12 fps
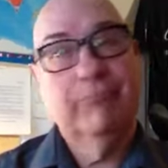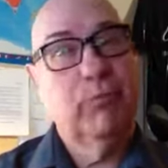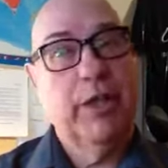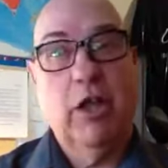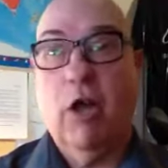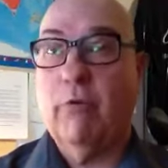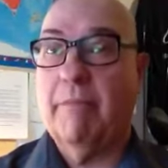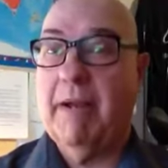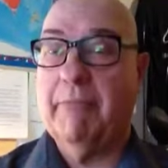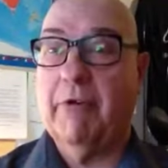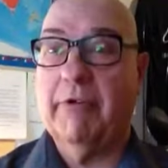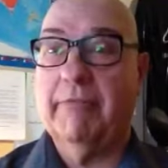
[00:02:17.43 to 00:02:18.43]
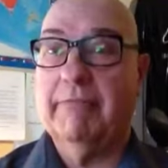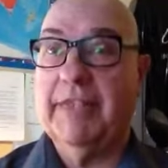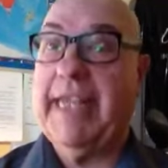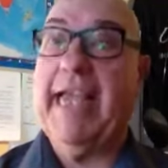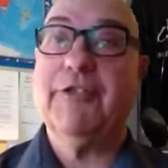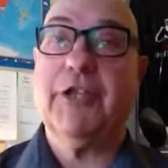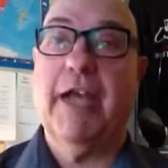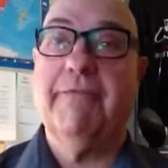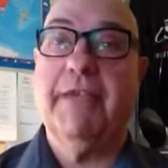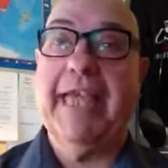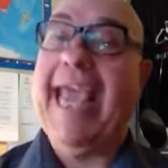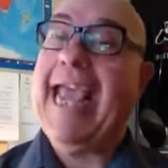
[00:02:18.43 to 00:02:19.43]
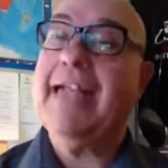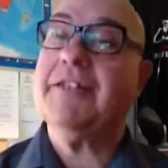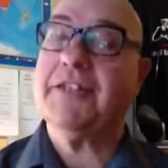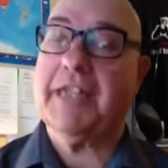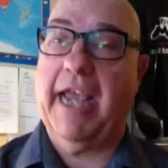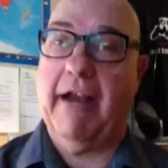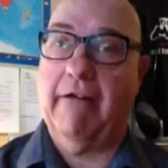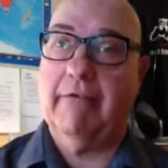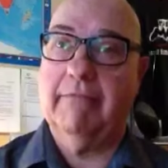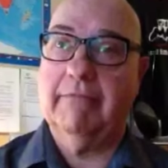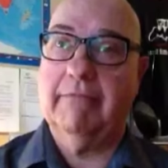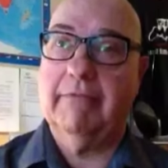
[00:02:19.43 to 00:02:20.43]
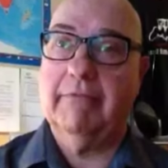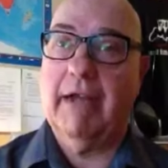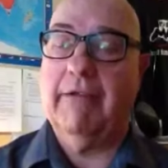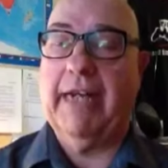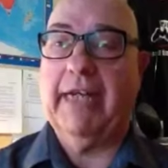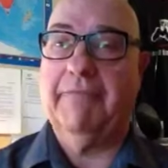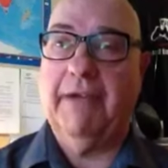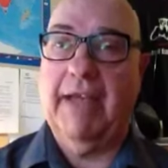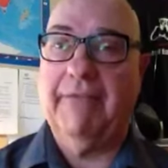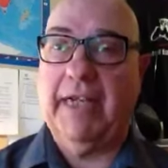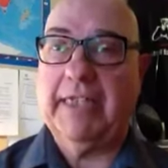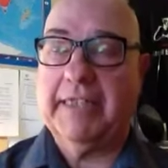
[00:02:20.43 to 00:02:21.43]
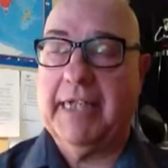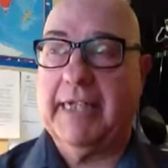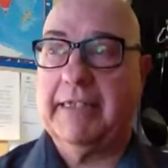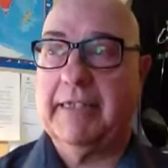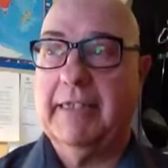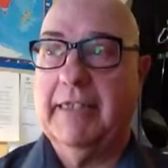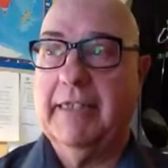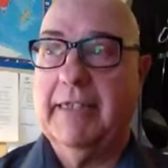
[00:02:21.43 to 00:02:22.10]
We all remember the HIV/AIDS scare around 85, 86.